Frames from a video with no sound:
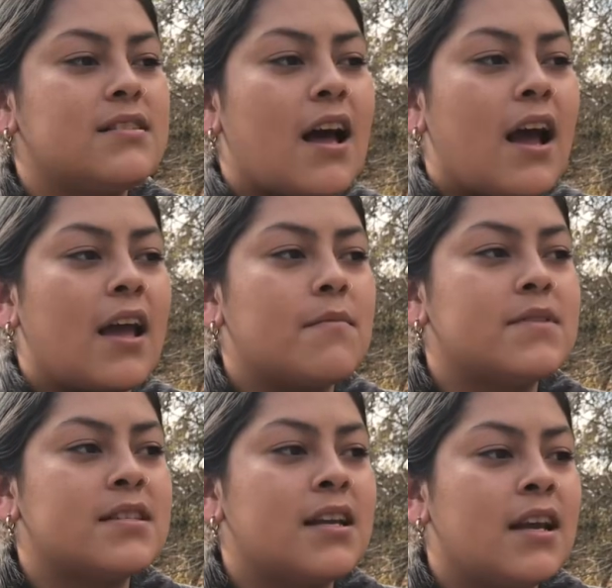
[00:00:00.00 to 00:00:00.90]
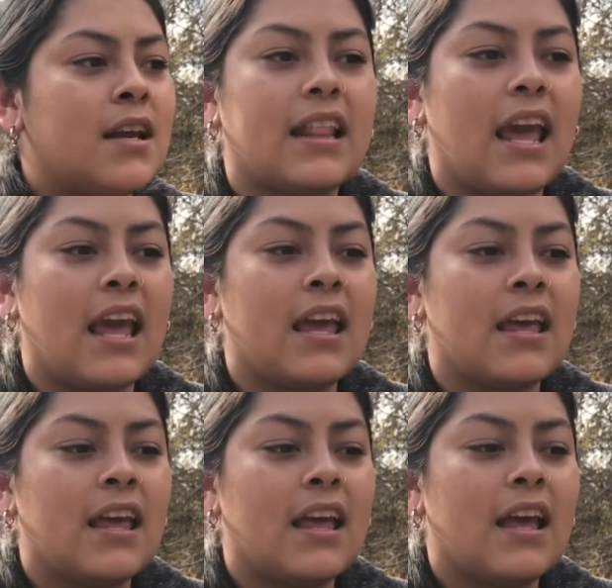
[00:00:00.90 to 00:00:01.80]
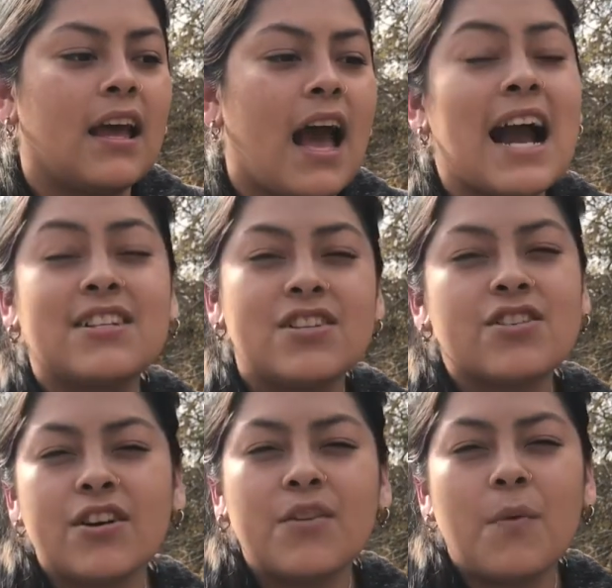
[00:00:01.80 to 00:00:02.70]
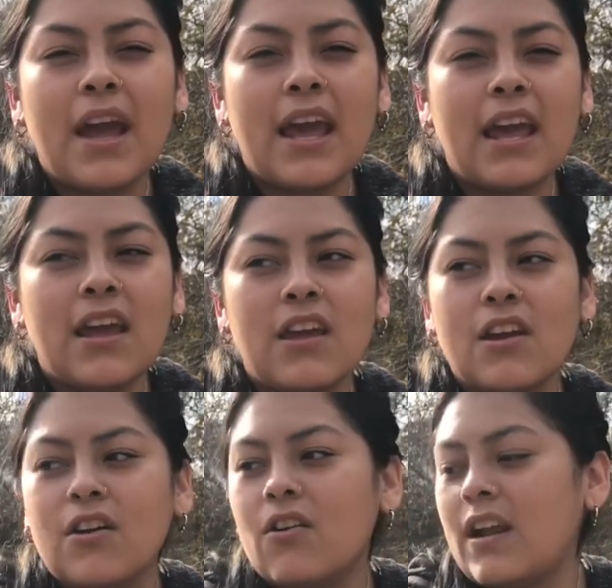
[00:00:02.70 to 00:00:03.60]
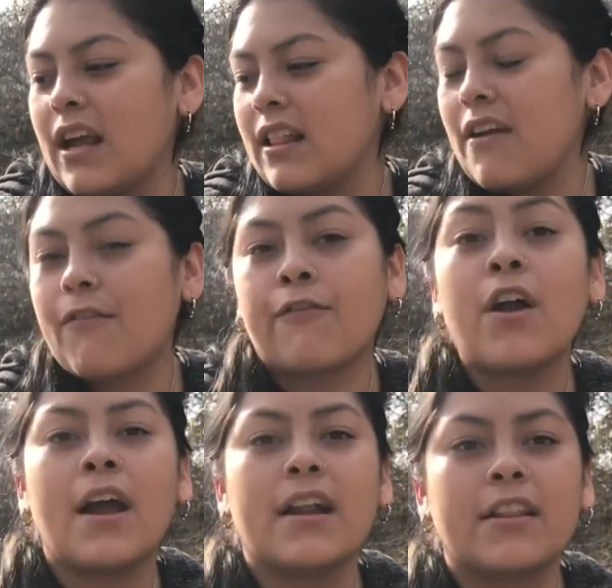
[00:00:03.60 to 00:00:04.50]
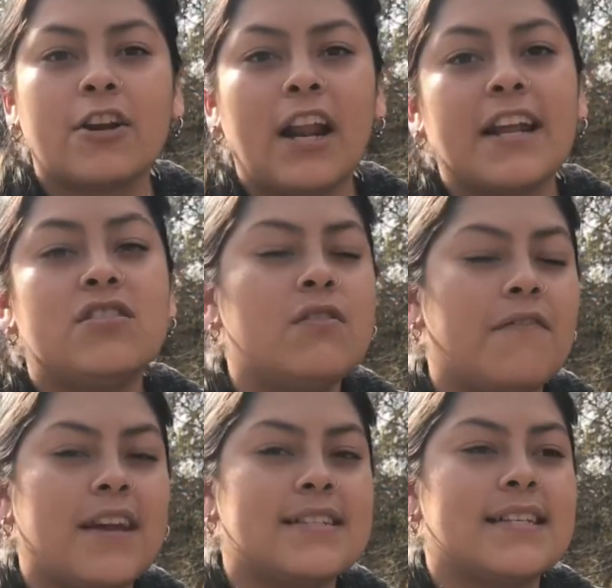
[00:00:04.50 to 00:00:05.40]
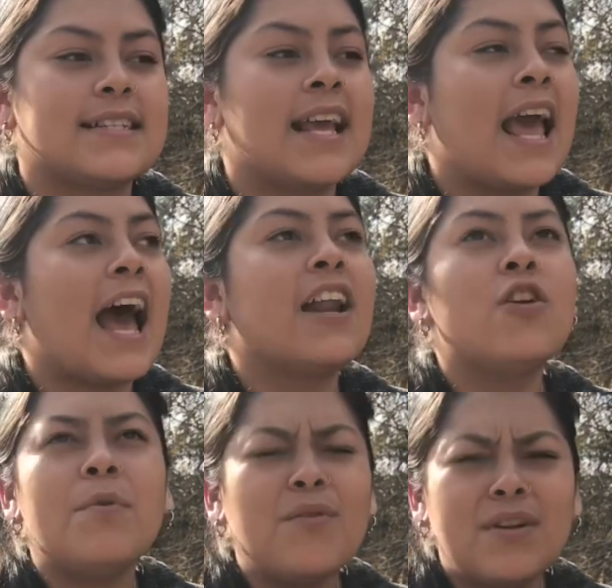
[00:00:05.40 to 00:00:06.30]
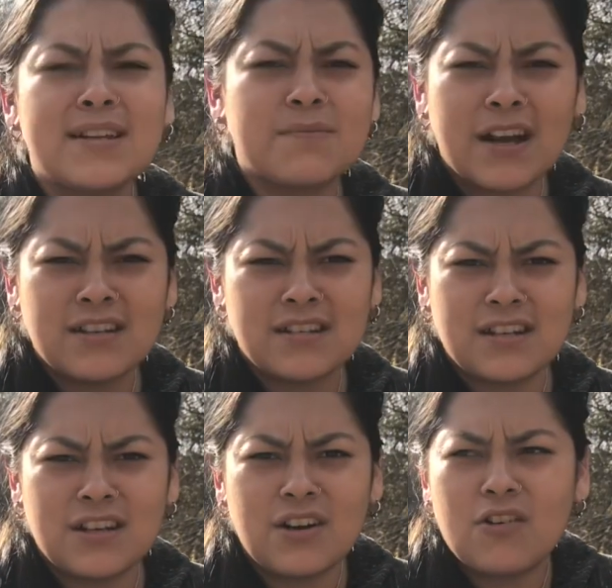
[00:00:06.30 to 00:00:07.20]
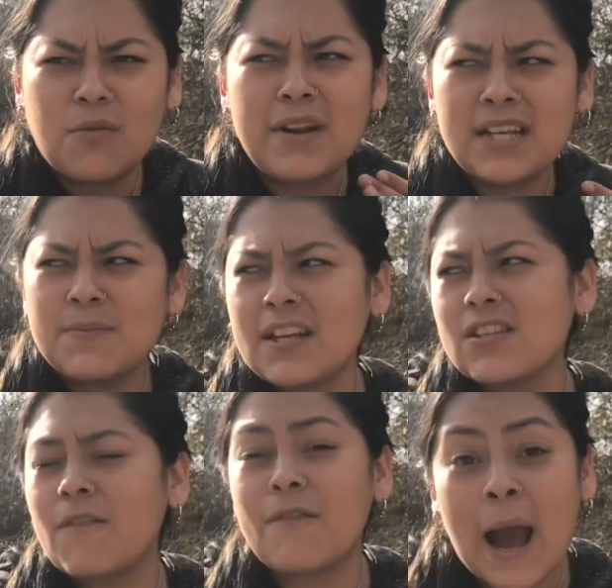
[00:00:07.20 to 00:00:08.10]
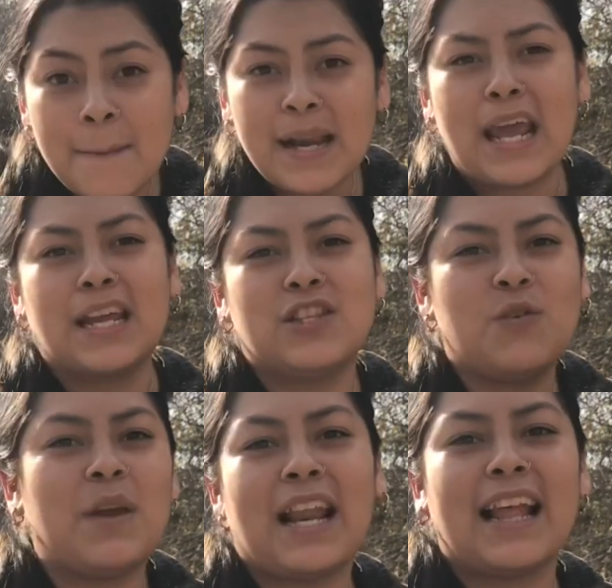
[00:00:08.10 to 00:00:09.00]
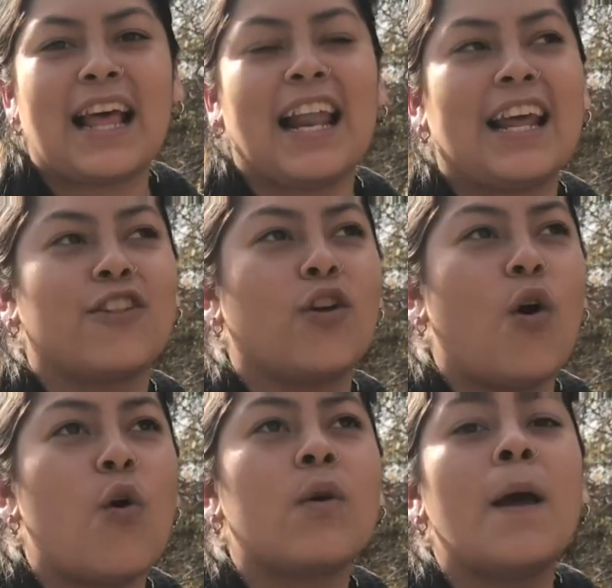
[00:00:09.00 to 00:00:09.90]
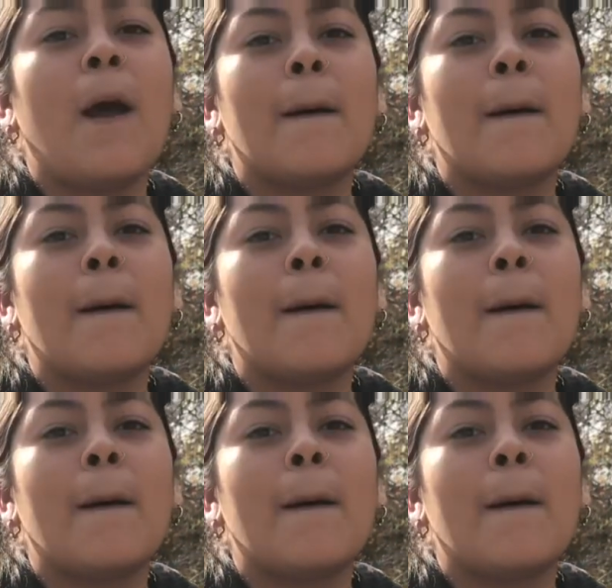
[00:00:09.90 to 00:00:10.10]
of times they act a certain way, you know, like they front, they're like two faces, and nobody would expect, you know, nobody expects their family to be like that, like their own